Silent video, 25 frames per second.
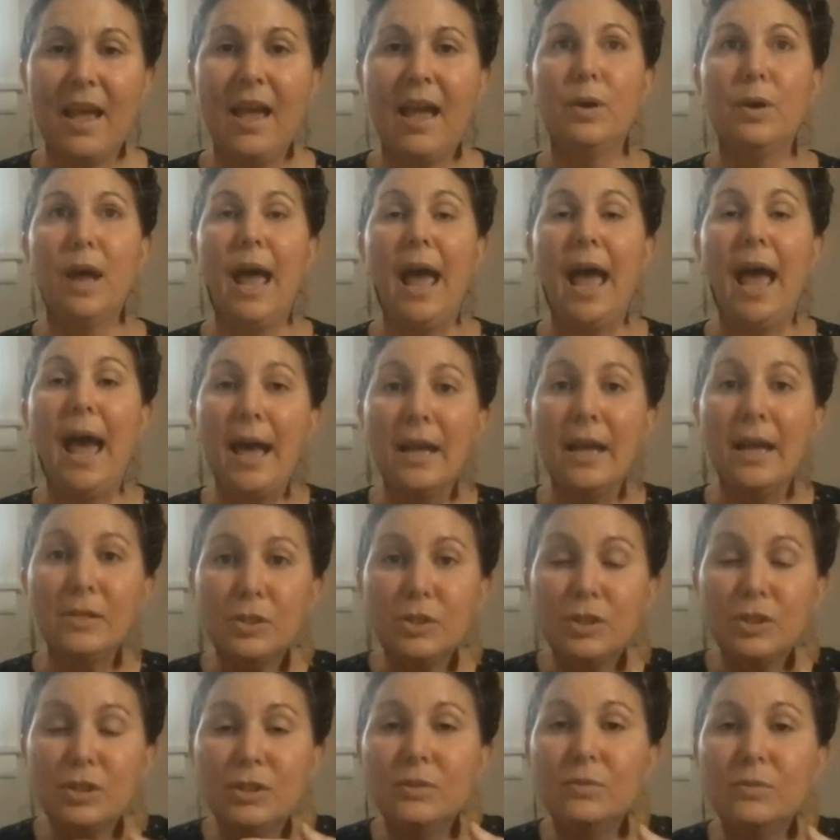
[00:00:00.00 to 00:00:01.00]
As
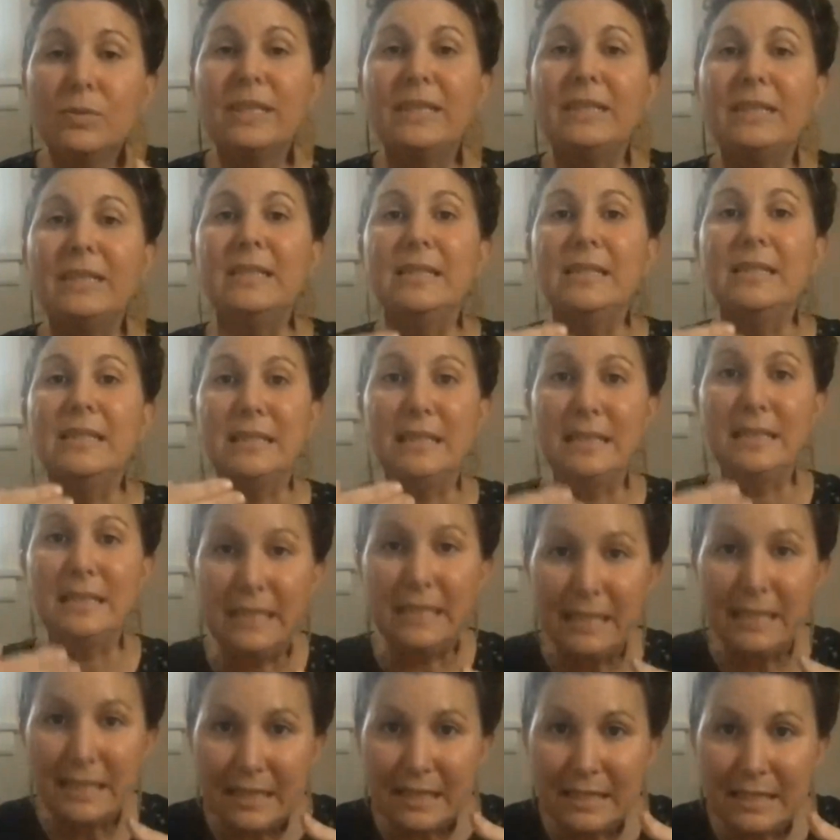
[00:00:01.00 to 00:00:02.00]
you
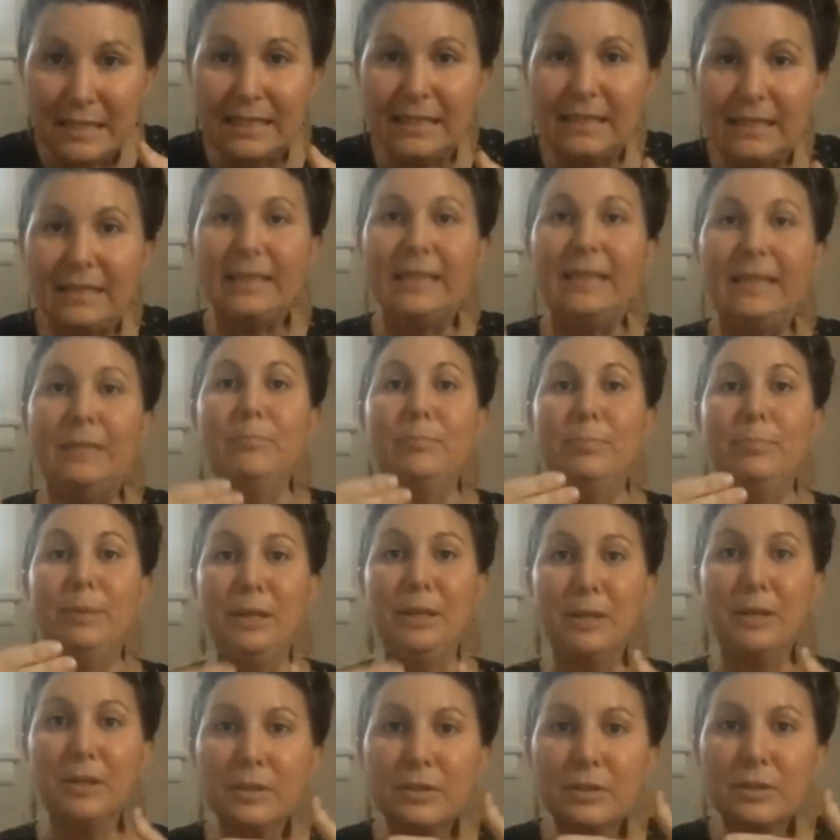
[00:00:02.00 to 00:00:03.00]
consistently
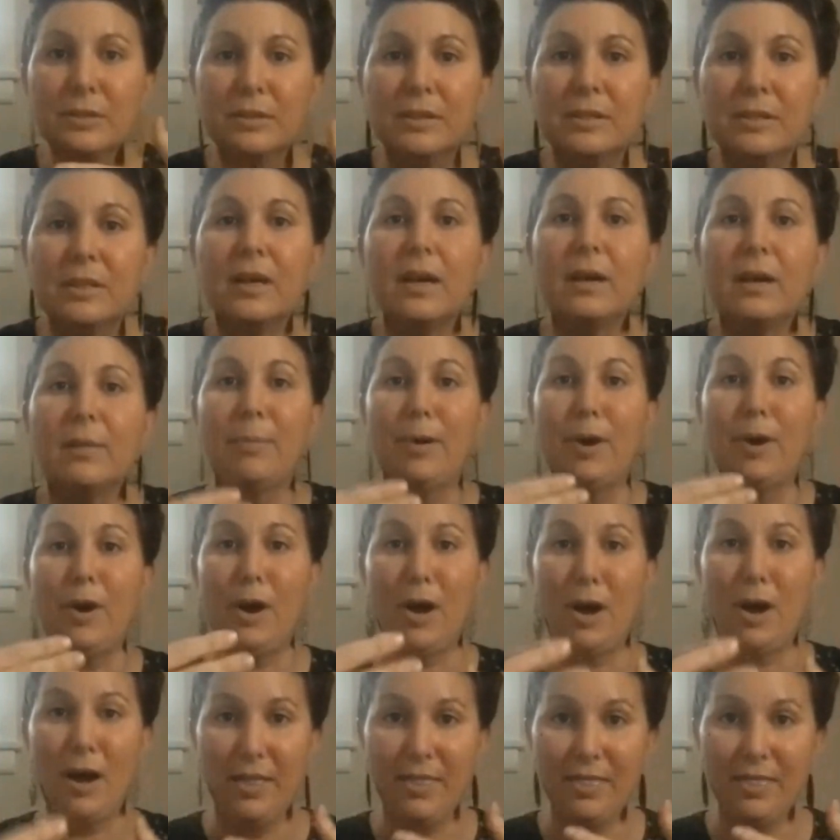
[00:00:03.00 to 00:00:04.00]
build
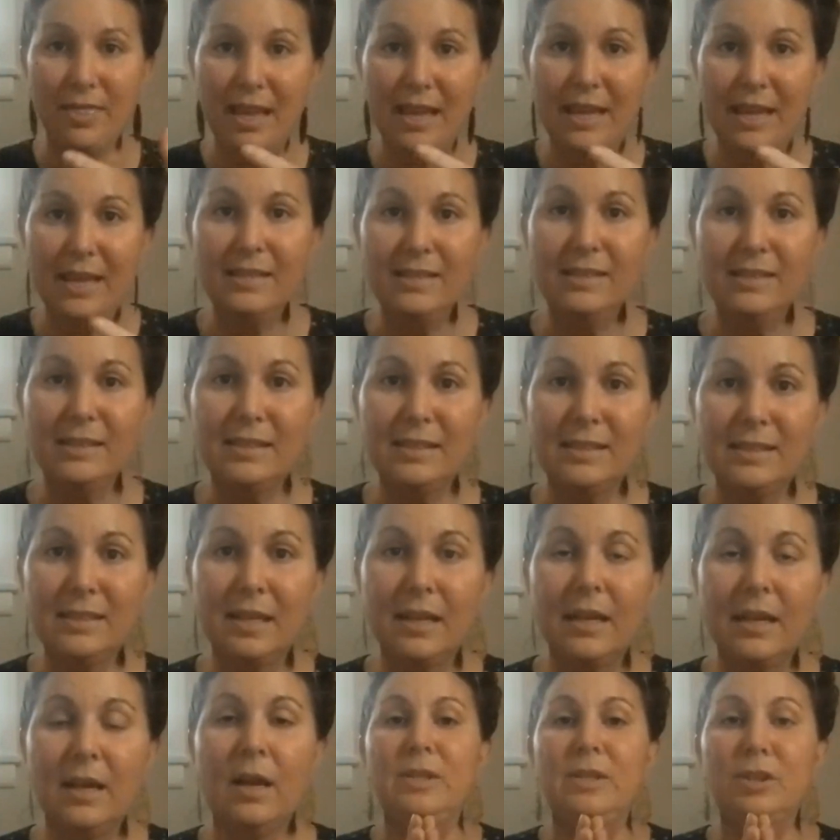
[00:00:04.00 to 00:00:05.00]
upon this,
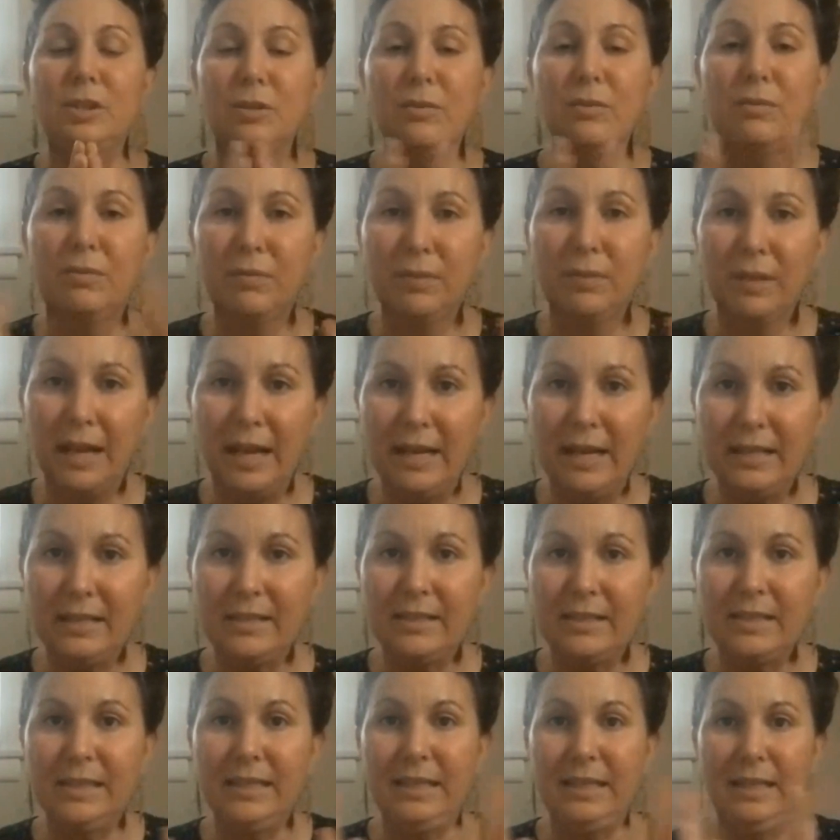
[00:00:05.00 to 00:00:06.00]
you're
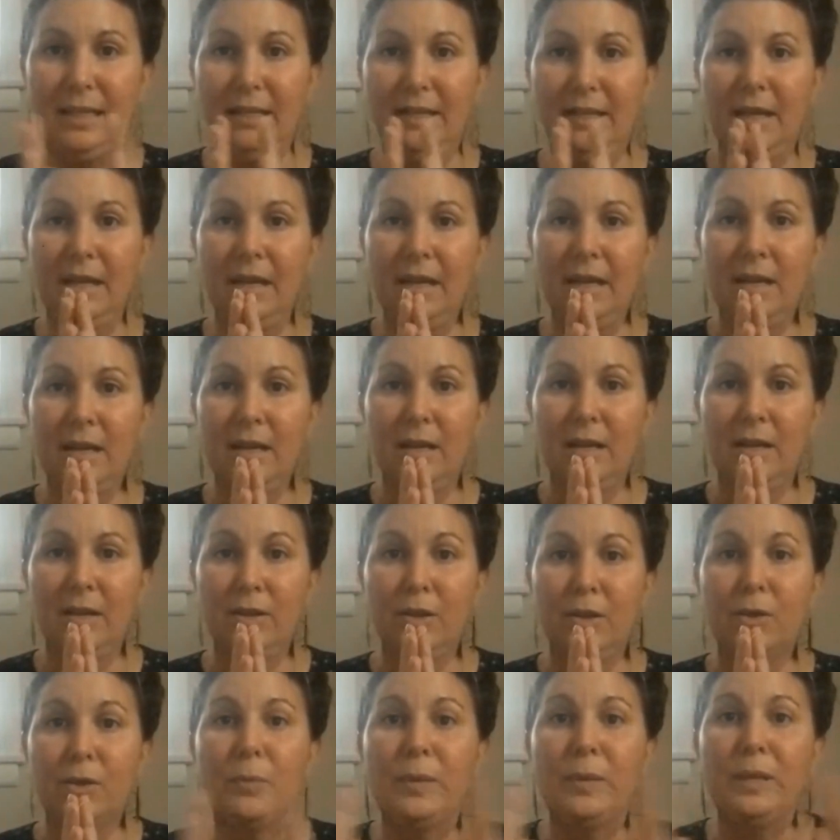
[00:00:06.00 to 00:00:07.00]
flexing
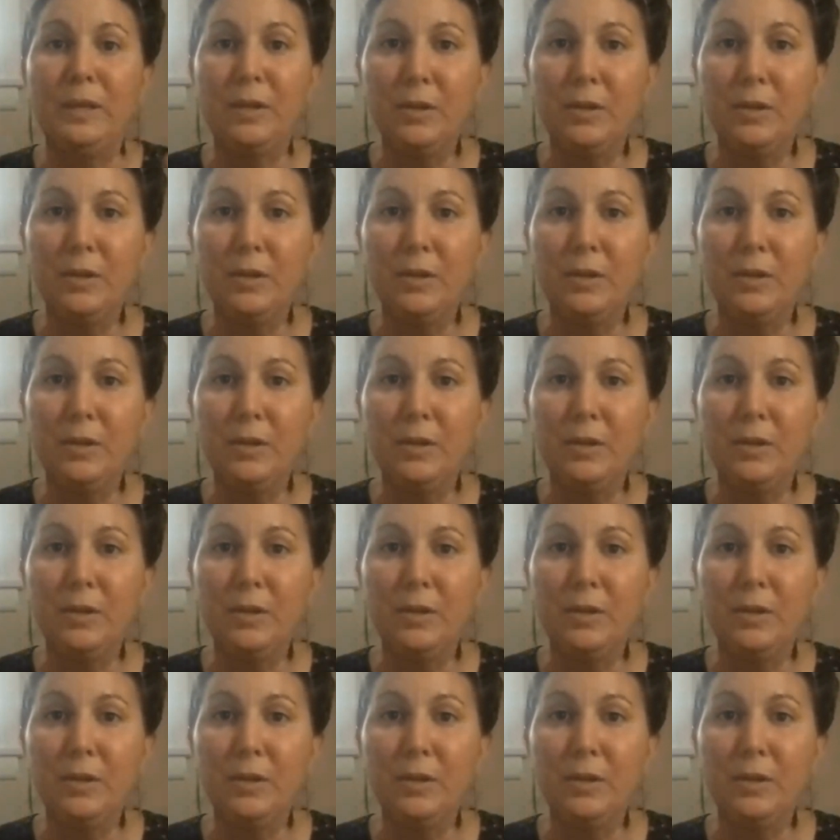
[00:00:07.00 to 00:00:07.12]
your window